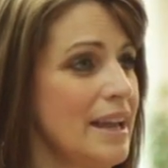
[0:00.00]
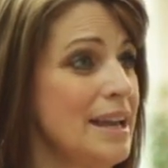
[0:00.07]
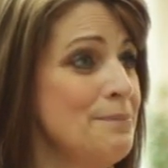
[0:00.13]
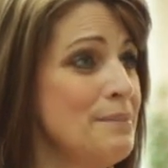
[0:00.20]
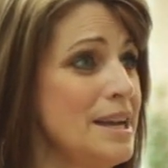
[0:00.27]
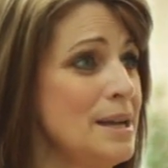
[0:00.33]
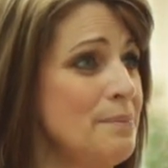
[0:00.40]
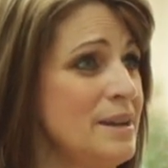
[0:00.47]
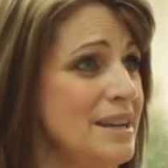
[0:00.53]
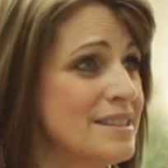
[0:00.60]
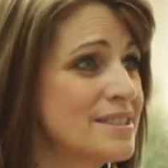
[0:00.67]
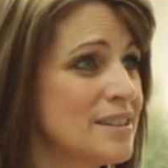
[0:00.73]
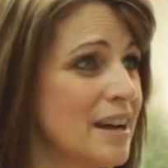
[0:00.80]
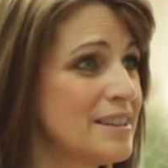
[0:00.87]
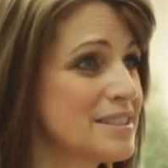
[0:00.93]
And maybe
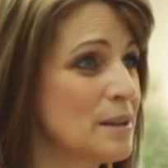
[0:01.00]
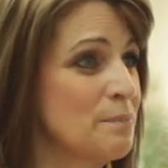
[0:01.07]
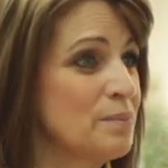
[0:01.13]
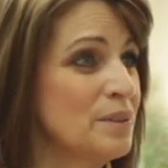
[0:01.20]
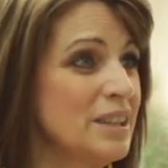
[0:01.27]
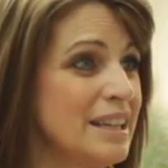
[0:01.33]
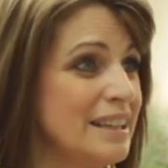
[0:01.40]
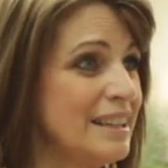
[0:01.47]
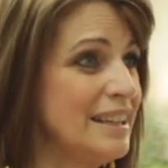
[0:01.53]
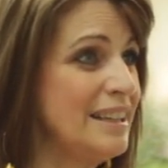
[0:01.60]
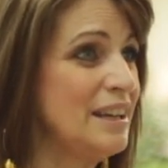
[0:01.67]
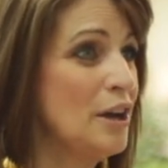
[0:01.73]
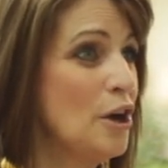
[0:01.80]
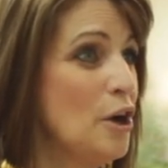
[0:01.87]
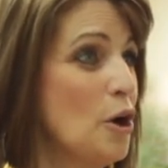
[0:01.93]
it's not as
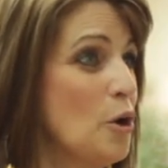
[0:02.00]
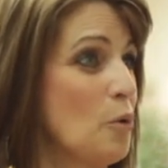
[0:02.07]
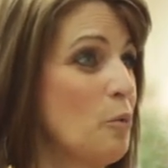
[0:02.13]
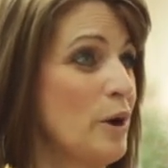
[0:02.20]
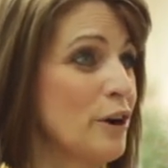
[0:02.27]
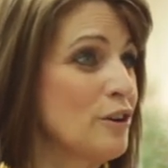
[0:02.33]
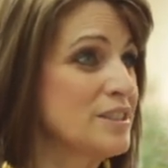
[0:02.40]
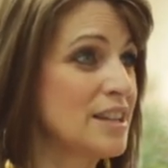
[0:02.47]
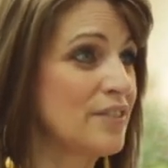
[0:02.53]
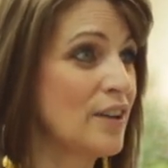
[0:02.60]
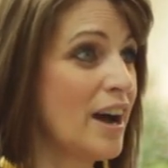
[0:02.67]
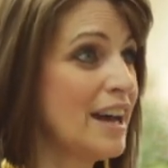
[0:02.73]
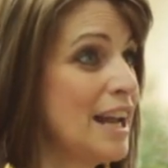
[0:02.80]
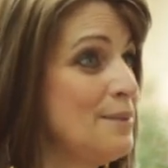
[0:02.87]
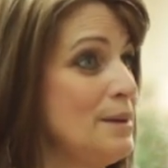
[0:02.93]
completely weird as I
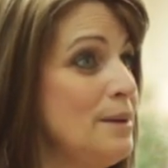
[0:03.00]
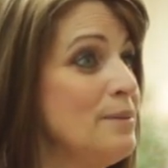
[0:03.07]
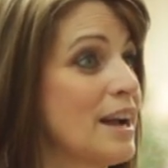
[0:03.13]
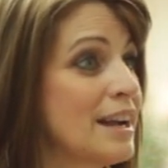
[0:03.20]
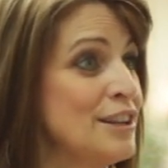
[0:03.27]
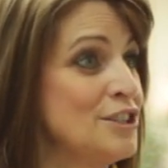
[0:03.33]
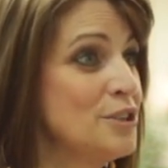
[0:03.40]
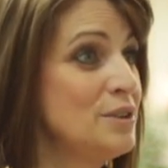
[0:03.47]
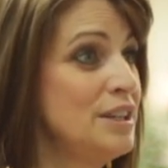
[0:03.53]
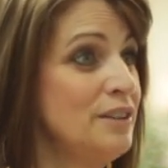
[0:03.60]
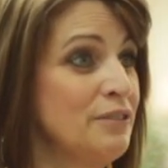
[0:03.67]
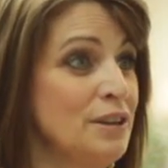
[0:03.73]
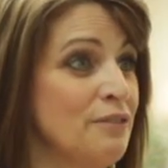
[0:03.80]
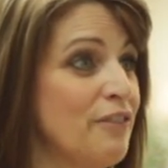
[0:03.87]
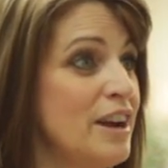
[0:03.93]
thought. And maybe I can do it
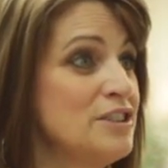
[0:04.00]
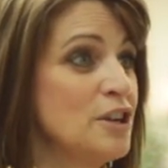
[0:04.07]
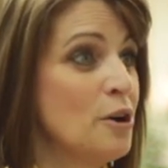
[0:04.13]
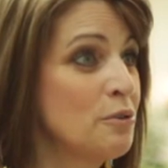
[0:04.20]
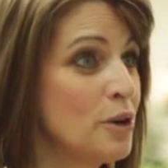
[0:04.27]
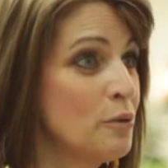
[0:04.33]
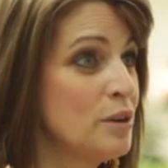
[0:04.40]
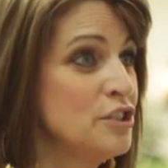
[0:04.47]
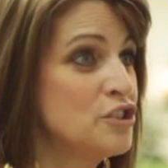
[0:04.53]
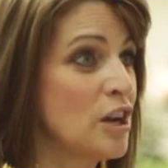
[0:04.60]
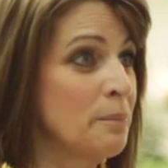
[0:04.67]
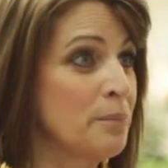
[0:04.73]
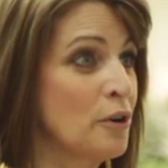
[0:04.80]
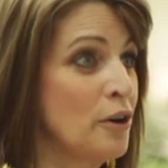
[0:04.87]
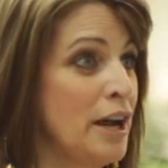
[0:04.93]
even if I don't own a
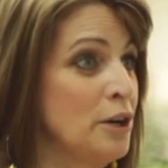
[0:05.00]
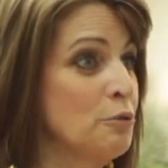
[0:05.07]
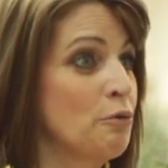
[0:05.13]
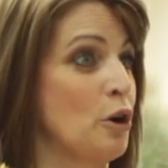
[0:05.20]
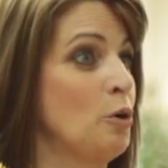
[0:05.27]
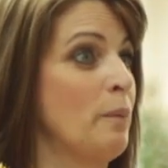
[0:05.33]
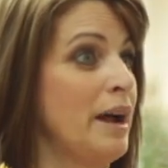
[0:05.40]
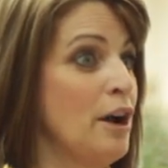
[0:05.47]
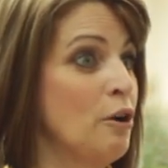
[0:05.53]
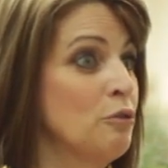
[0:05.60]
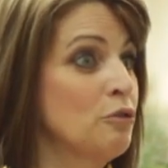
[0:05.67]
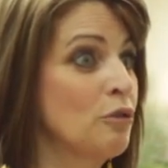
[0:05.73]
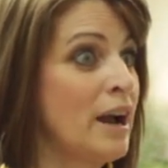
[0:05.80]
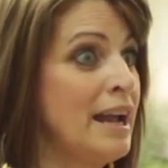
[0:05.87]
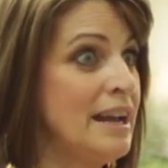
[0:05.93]
jumper and grow my
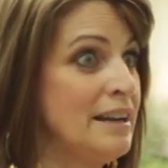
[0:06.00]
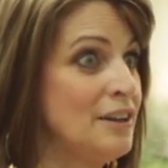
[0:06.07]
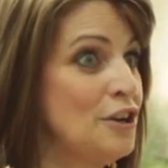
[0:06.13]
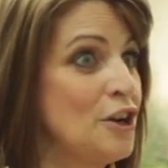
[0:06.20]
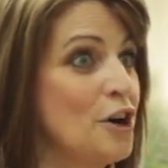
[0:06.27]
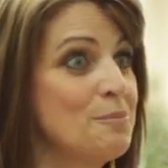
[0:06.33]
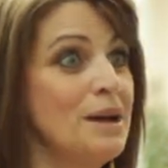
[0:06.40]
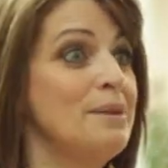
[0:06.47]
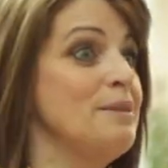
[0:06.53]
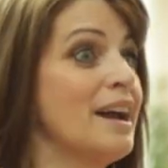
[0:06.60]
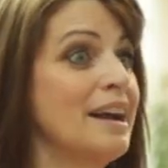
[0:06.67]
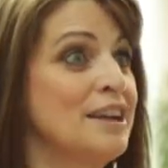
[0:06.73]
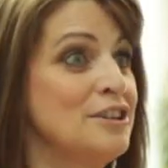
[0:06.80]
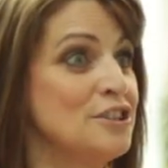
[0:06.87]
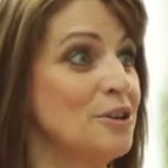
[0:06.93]
own brain, You know, maybe
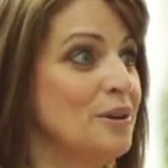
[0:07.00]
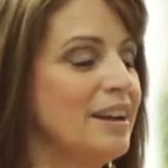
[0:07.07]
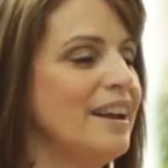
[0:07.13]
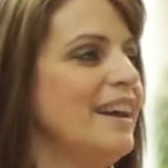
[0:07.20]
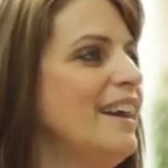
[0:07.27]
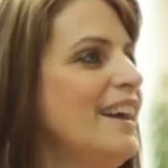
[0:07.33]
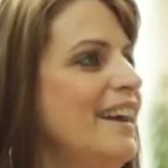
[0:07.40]
I can do it.